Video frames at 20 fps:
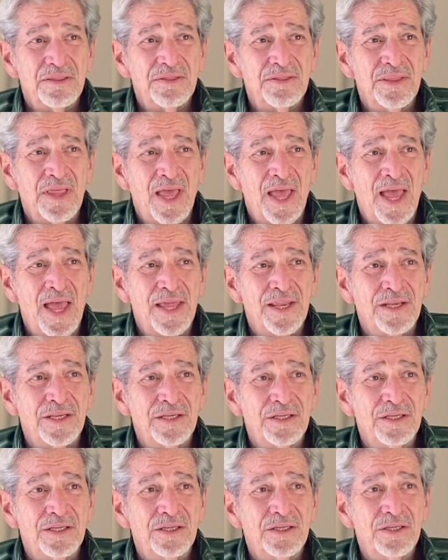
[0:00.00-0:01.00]
that
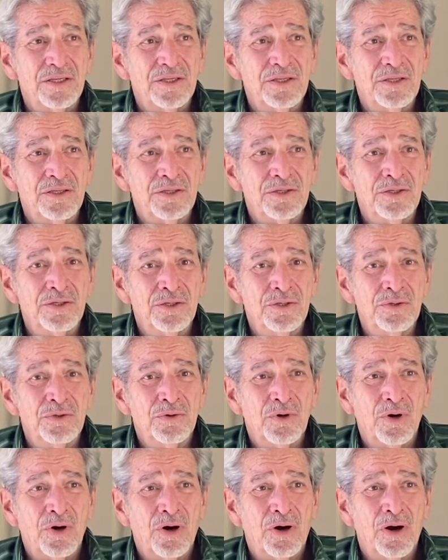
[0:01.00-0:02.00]

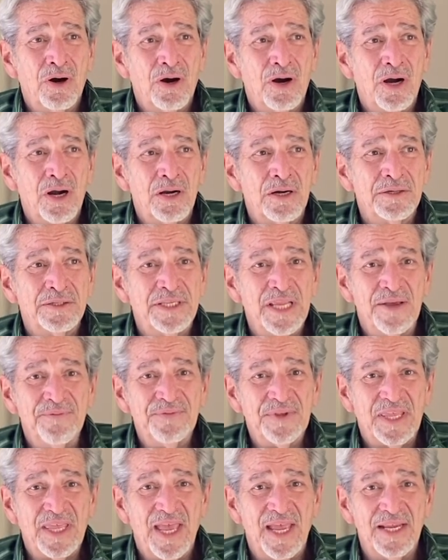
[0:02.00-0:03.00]
you are
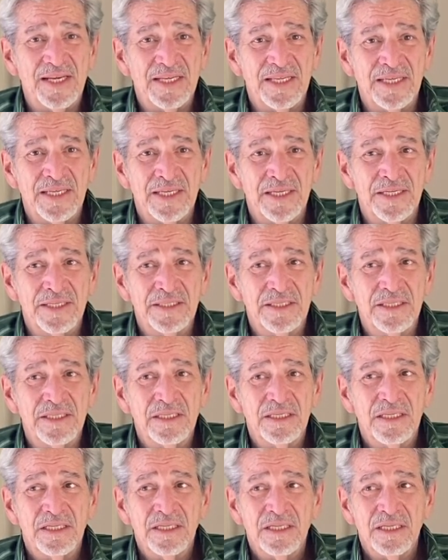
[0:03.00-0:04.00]
defecating in
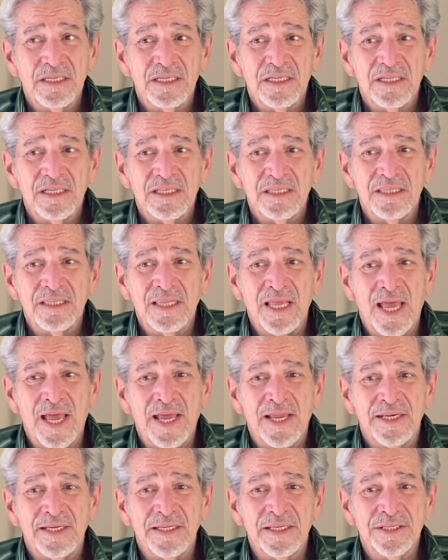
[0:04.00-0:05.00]

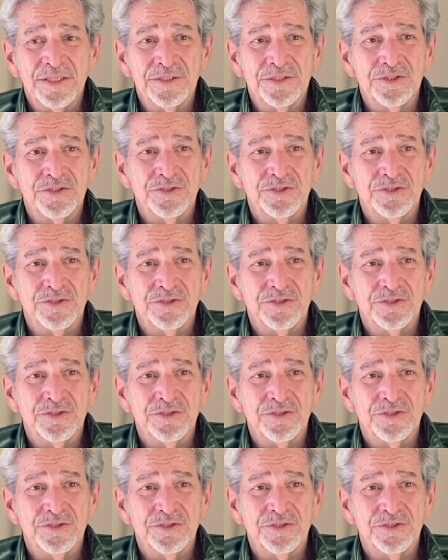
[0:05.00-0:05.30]
that is